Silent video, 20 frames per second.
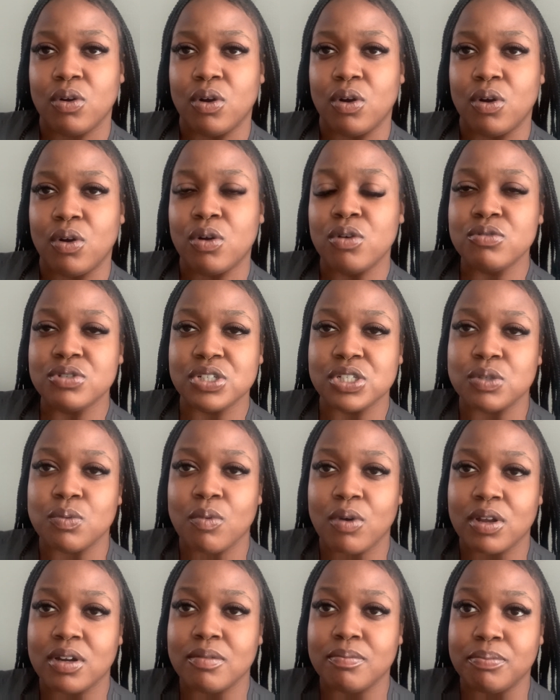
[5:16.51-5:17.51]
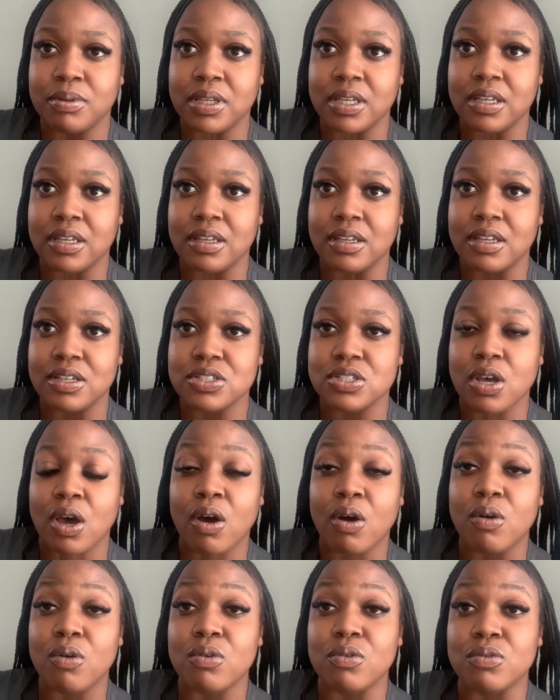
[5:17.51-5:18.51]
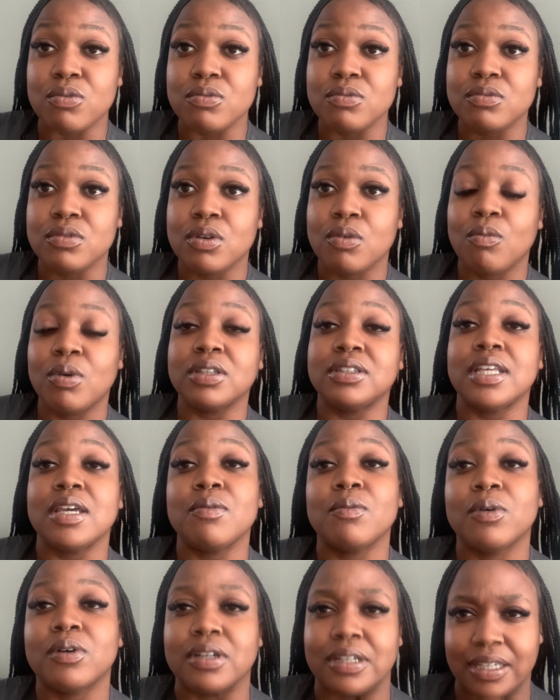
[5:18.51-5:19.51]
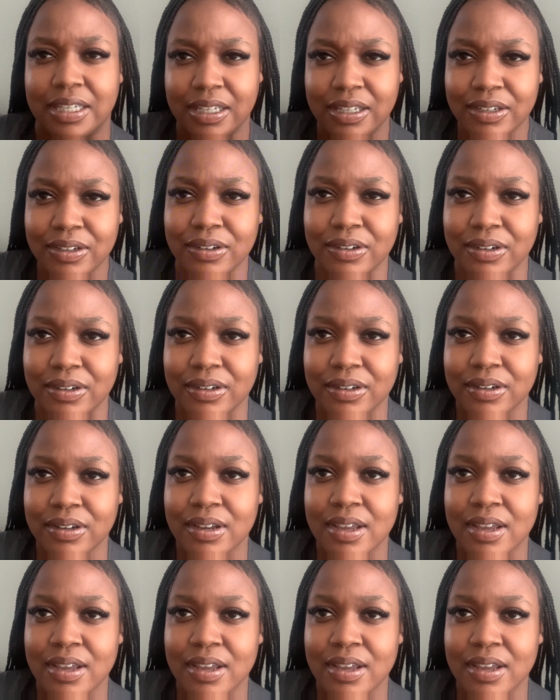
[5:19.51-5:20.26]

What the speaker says: who just want to be told what they want to hear.